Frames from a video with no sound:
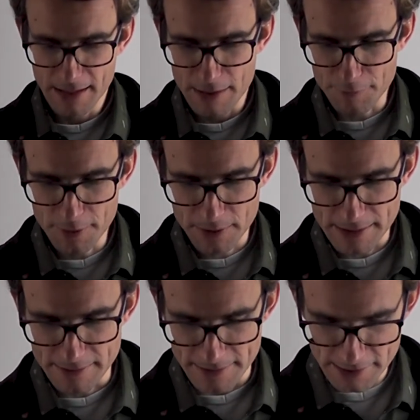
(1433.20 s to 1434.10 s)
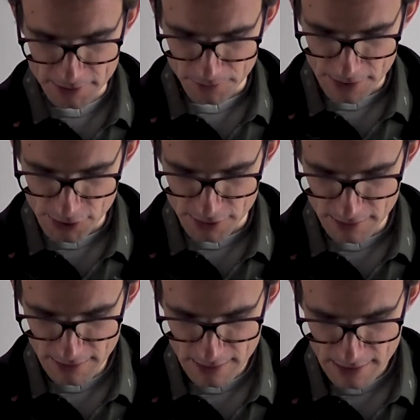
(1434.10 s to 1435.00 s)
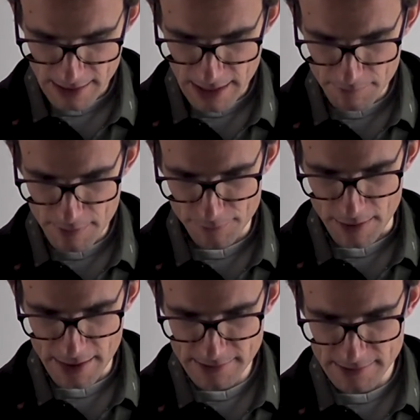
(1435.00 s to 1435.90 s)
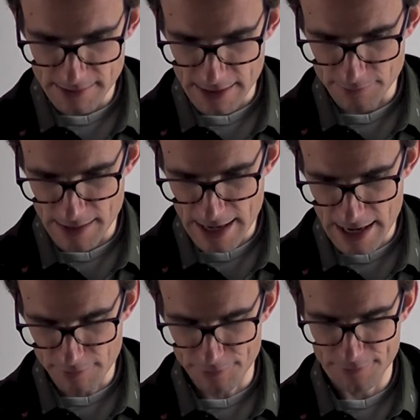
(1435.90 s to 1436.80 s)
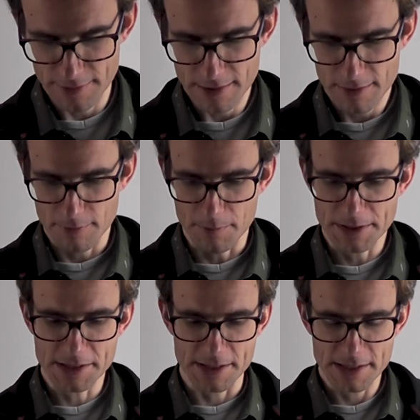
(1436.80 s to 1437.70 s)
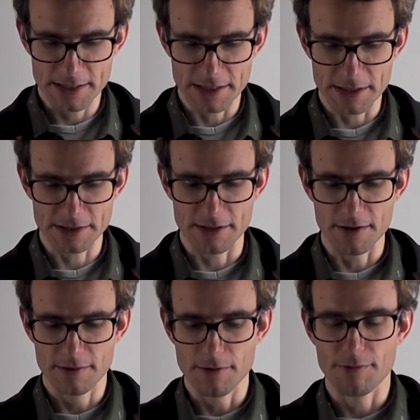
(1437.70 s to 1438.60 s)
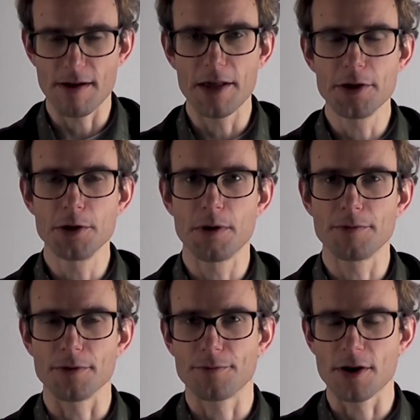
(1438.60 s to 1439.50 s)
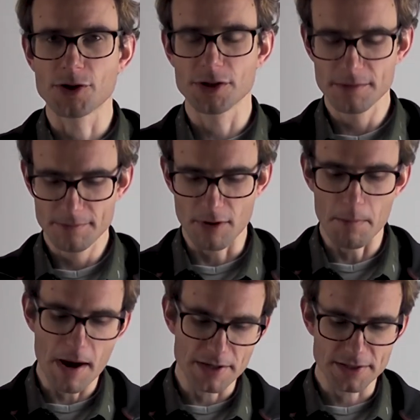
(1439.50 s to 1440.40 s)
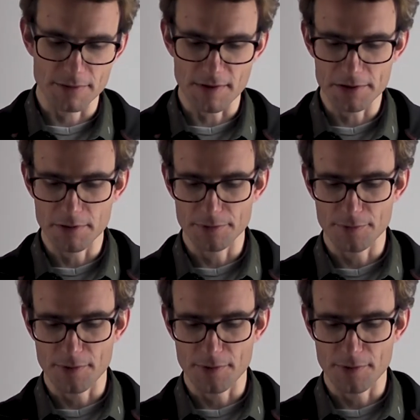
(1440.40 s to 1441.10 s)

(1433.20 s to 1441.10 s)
If we look at this condition, here we find that we have, well, what is this? This is the value of the function, well, minus the value of the